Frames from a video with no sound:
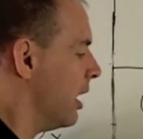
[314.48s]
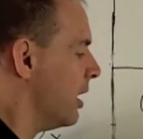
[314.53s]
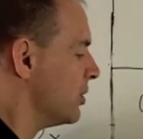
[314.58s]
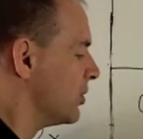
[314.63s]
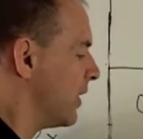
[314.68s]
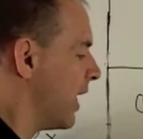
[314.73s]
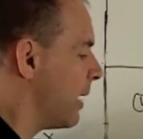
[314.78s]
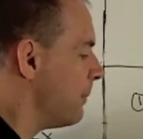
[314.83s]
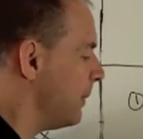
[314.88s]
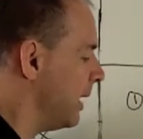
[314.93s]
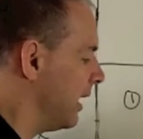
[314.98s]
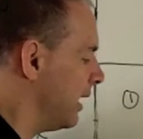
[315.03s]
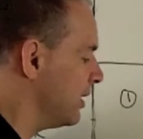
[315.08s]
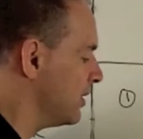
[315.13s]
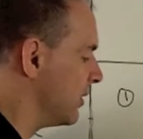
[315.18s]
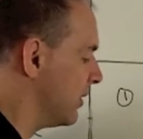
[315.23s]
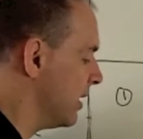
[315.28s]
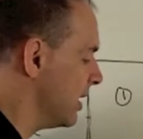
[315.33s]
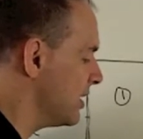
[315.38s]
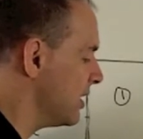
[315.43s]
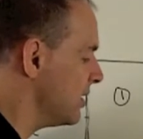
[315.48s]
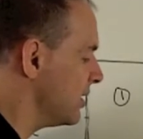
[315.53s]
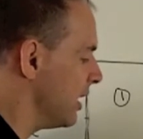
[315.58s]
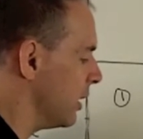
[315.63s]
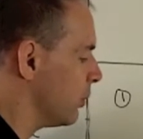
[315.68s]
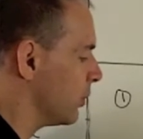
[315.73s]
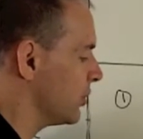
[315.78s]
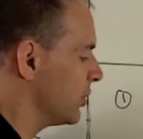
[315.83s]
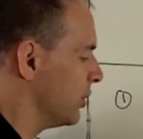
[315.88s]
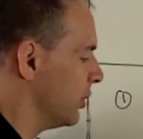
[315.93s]
So that means this is
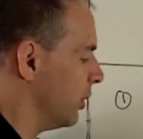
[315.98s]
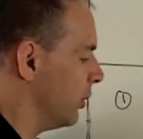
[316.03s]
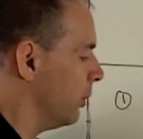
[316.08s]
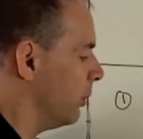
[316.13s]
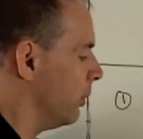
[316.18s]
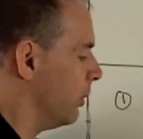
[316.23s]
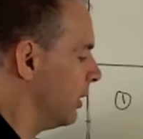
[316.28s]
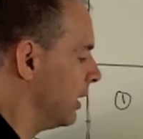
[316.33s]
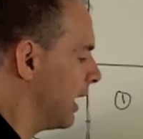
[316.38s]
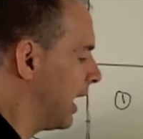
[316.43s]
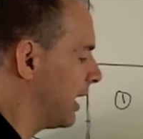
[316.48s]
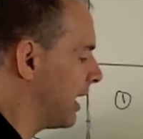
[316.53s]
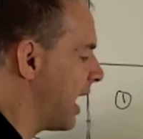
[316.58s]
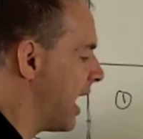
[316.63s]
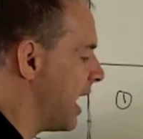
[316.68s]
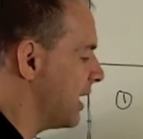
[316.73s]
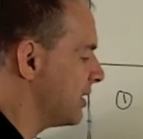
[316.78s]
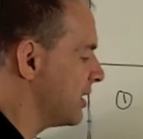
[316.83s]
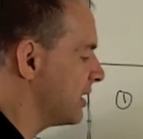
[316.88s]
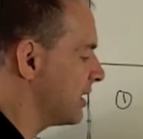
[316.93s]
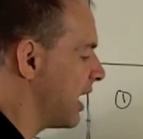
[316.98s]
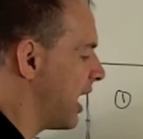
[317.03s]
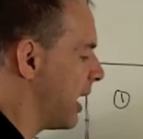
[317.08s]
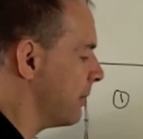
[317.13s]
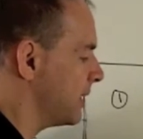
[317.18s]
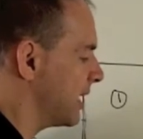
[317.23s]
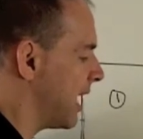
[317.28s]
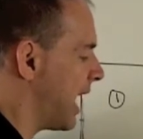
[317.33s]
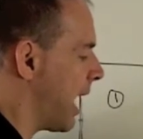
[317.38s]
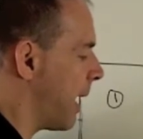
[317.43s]
equal to, okay, constant
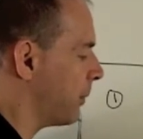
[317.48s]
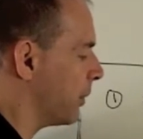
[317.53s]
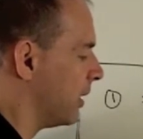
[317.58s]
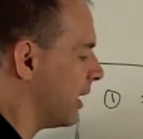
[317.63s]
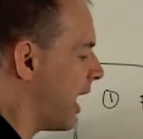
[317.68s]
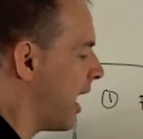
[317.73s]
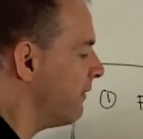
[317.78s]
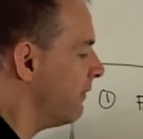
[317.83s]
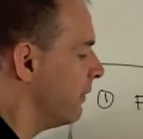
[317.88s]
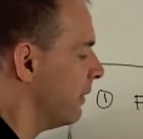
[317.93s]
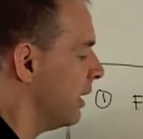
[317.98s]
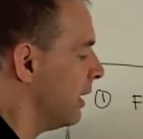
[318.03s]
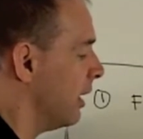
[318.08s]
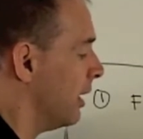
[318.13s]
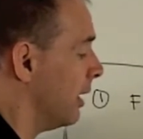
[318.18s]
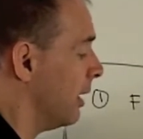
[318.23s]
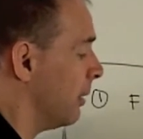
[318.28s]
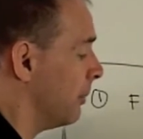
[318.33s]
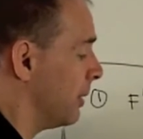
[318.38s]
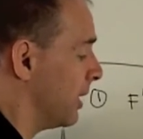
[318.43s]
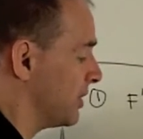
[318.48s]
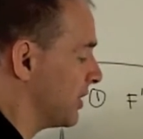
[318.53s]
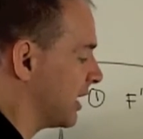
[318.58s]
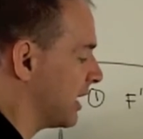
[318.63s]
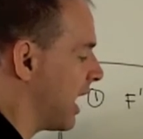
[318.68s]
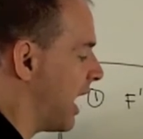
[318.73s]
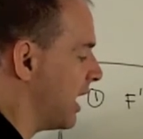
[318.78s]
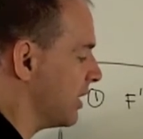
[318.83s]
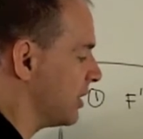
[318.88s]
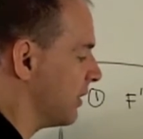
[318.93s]
times capital F plus the
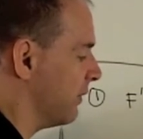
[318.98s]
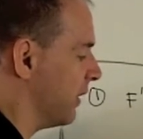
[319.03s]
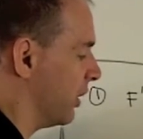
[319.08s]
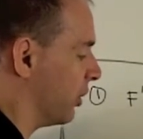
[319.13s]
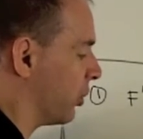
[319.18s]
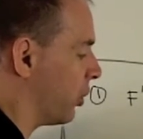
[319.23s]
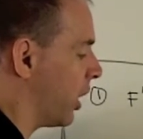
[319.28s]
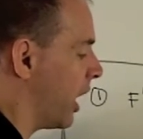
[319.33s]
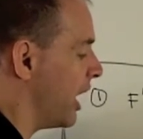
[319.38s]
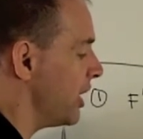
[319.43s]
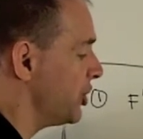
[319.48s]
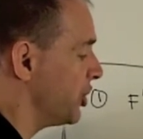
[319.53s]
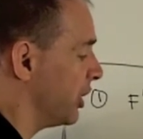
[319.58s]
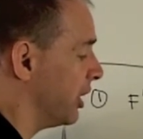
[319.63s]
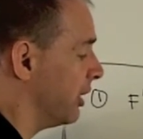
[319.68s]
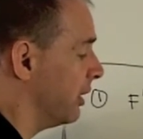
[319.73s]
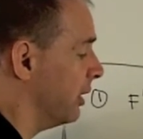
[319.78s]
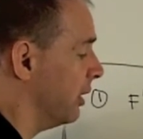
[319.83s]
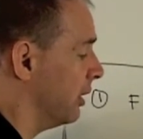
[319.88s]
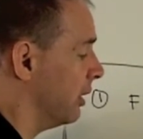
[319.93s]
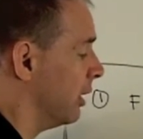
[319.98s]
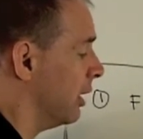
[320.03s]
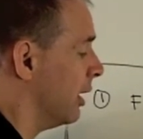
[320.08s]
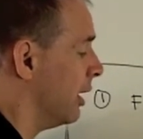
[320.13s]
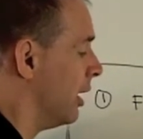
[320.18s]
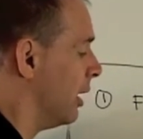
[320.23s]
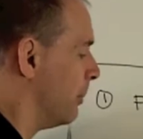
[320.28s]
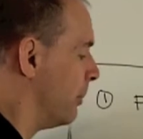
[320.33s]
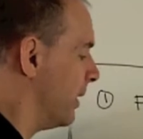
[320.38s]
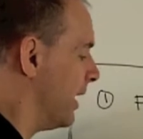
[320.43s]
constant of integration,
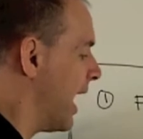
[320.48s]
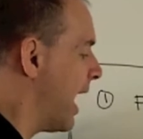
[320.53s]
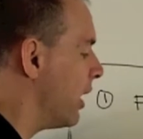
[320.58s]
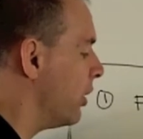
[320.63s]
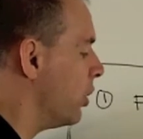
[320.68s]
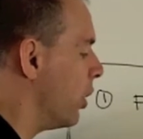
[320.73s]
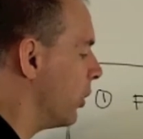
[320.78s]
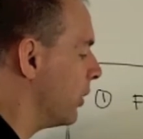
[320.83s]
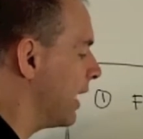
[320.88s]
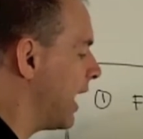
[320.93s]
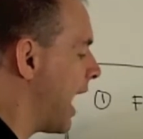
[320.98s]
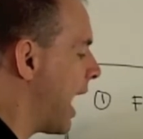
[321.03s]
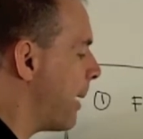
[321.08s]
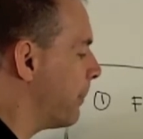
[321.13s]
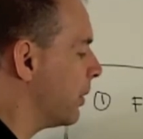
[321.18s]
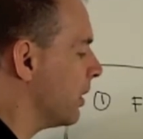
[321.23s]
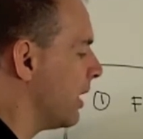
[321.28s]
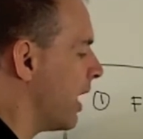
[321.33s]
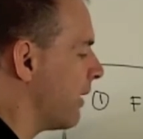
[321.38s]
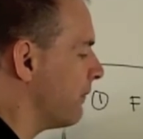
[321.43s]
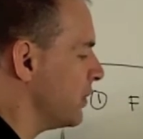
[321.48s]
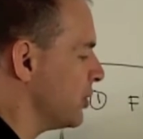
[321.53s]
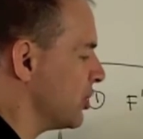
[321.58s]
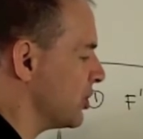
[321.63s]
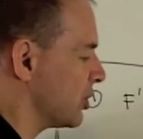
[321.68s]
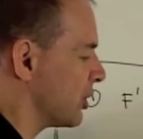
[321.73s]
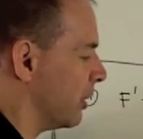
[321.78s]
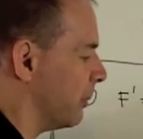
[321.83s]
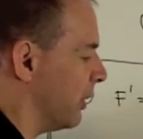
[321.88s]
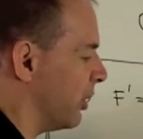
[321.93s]
but now note capital F is
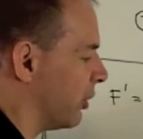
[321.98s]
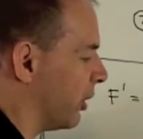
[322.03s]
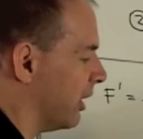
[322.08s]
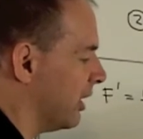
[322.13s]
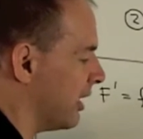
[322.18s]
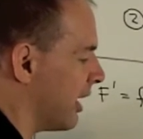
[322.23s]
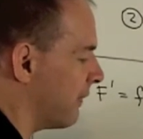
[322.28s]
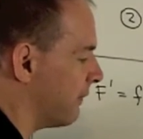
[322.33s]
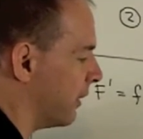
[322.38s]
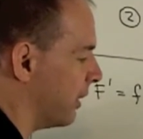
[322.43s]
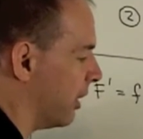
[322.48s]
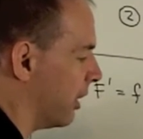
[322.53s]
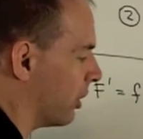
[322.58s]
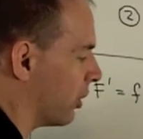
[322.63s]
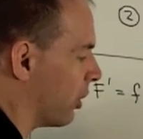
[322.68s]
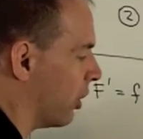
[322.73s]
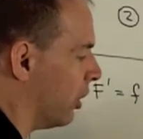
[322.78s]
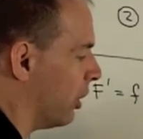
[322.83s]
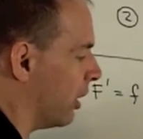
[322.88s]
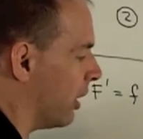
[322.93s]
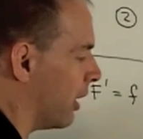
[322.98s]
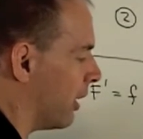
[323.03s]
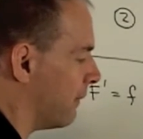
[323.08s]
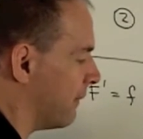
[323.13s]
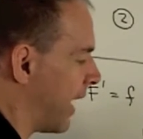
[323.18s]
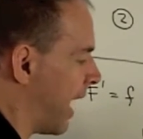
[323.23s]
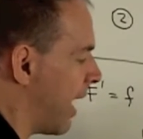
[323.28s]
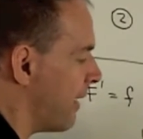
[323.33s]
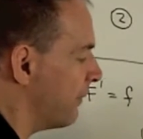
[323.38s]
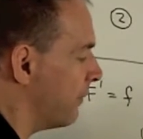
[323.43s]
just gonna be your indefinite integral
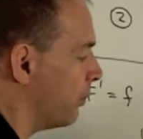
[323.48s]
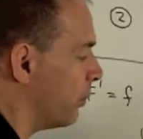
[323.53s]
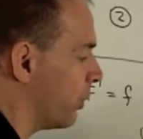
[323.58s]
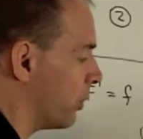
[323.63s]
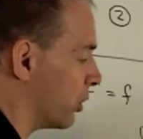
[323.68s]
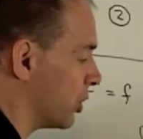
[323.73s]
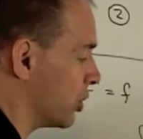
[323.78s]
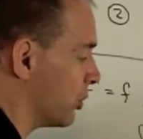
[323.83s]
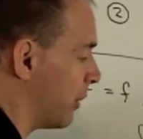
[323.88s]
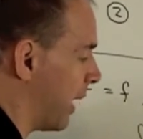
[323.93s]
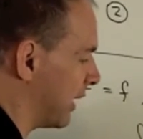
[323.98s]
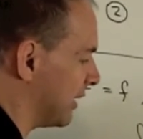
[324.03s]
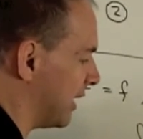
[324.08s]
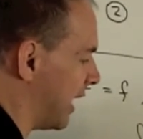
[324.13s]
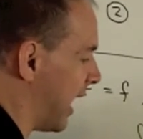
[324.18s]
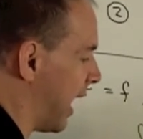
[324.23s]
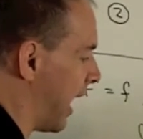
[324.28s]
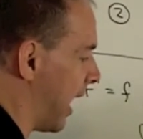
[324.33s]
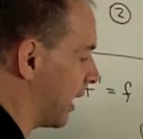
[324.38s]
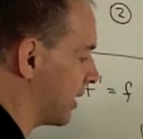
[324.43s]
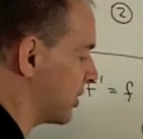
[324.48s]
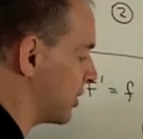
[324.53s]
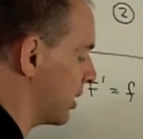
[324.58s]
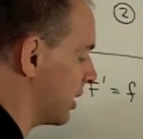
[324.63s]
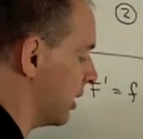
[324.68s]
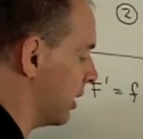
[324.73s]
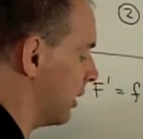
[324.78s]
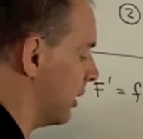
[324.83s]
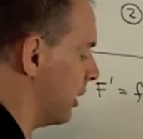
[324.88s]
of F with respect to X.